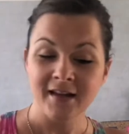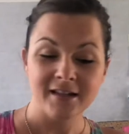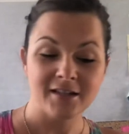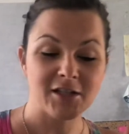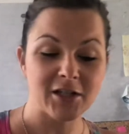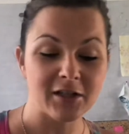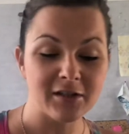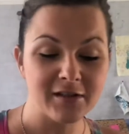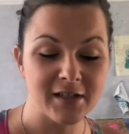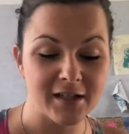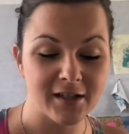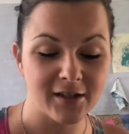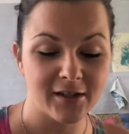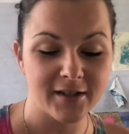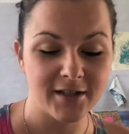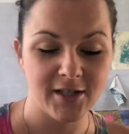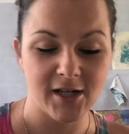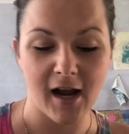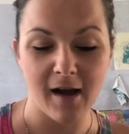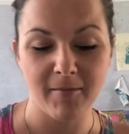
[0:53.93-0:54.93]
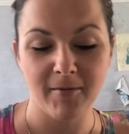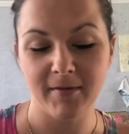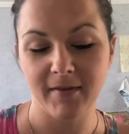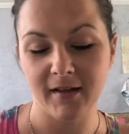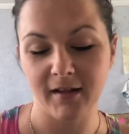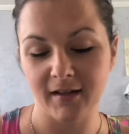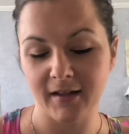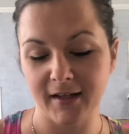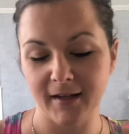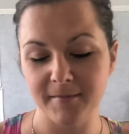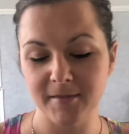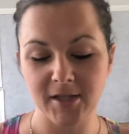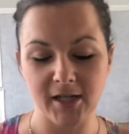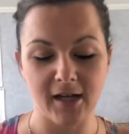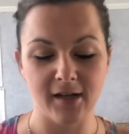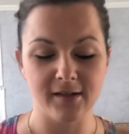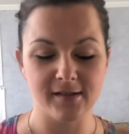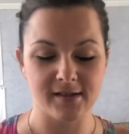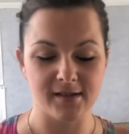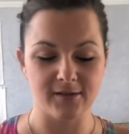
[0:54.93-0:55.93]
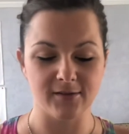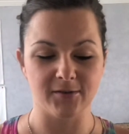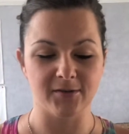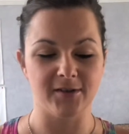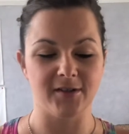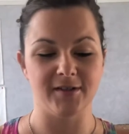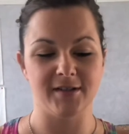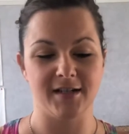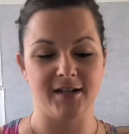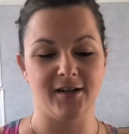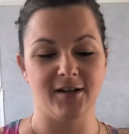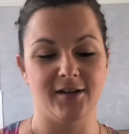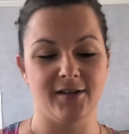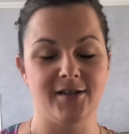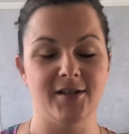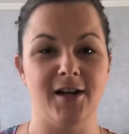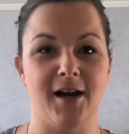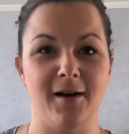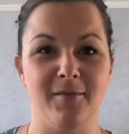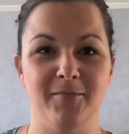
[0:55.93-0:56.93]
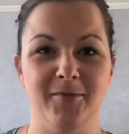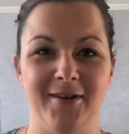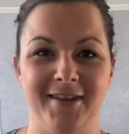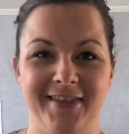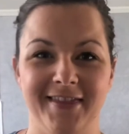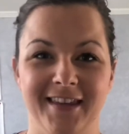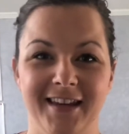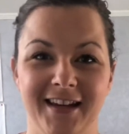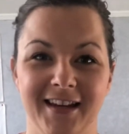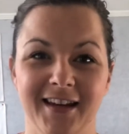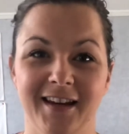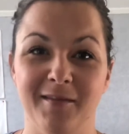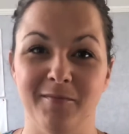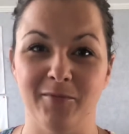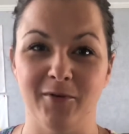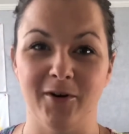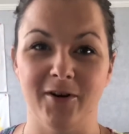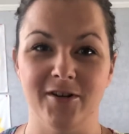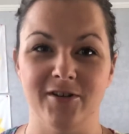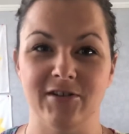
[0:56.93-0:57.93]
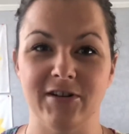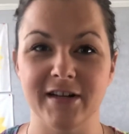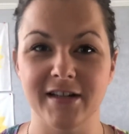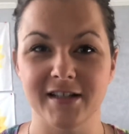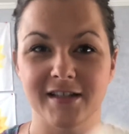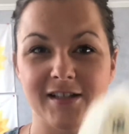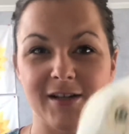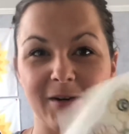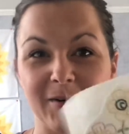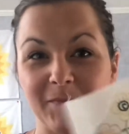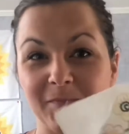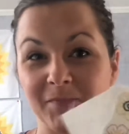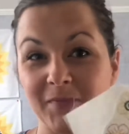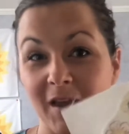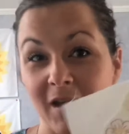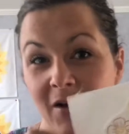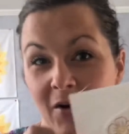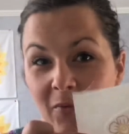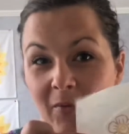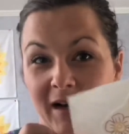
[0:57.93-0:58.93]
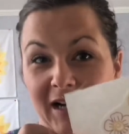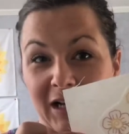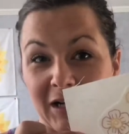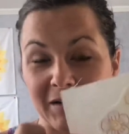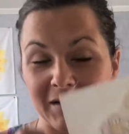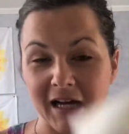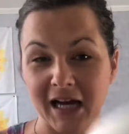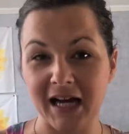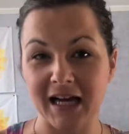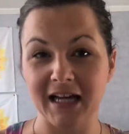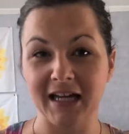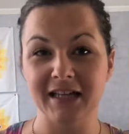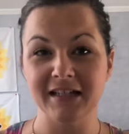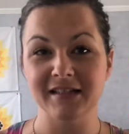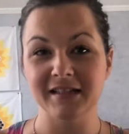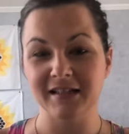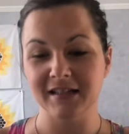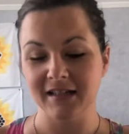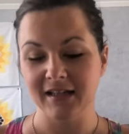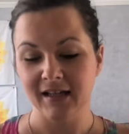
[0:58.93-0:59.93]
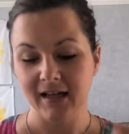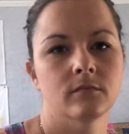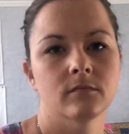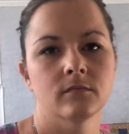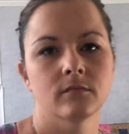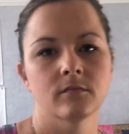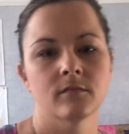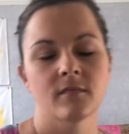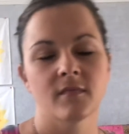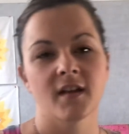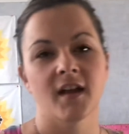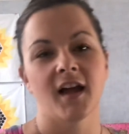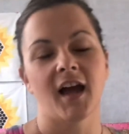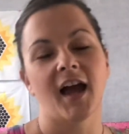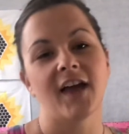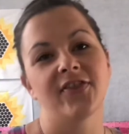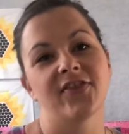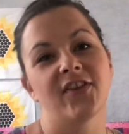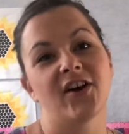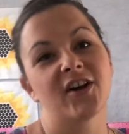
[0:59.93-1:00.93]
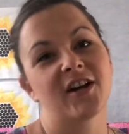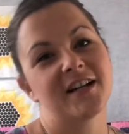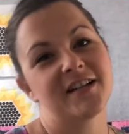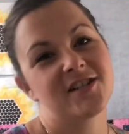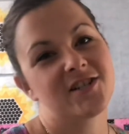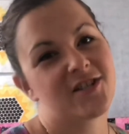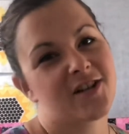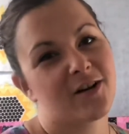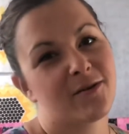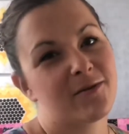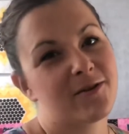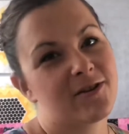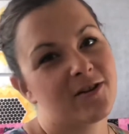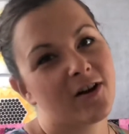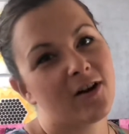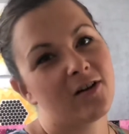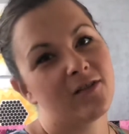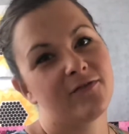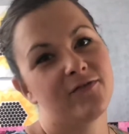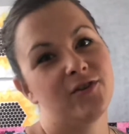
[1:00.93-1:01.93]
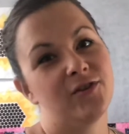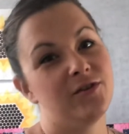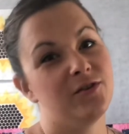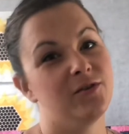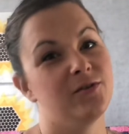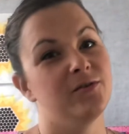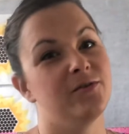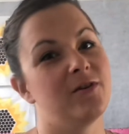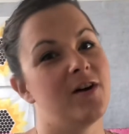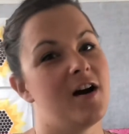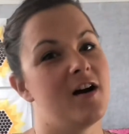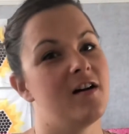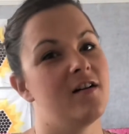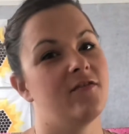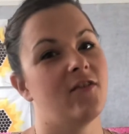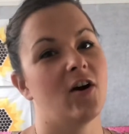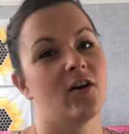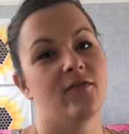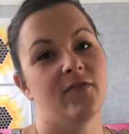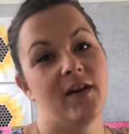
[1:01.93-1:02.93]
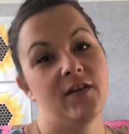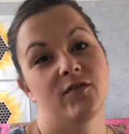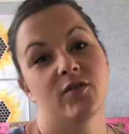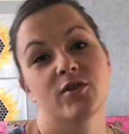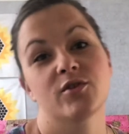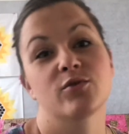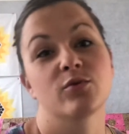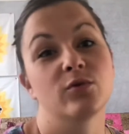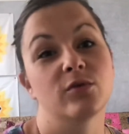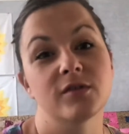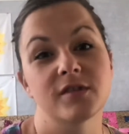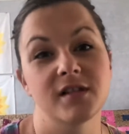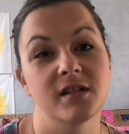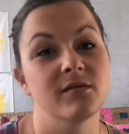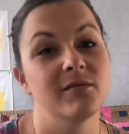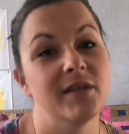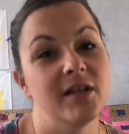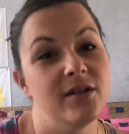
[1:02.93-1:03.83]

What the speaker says: Jill did a good job with the clamshells and Laurel did a good job with the embroidery, so way to go, guys. I thought I'd share with y'all a few of our favorite tools that we